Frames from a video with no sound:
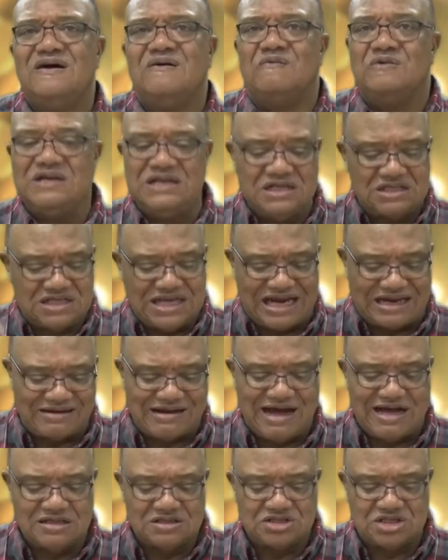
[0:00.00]
We need to
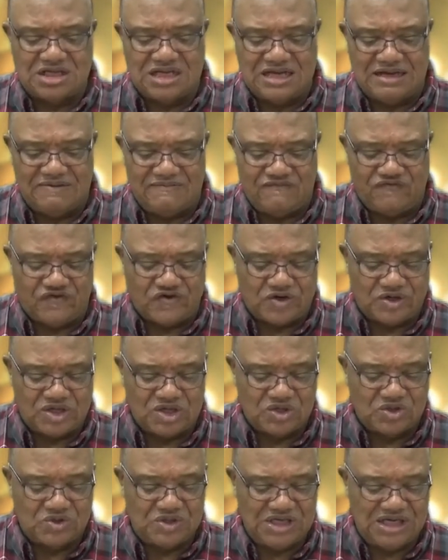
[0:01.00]
acknowledge him for
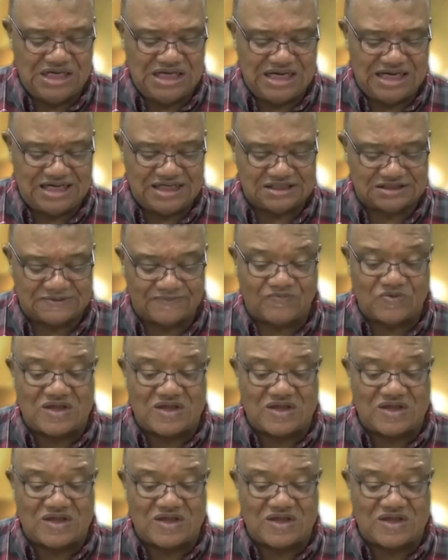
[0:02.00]
who he is.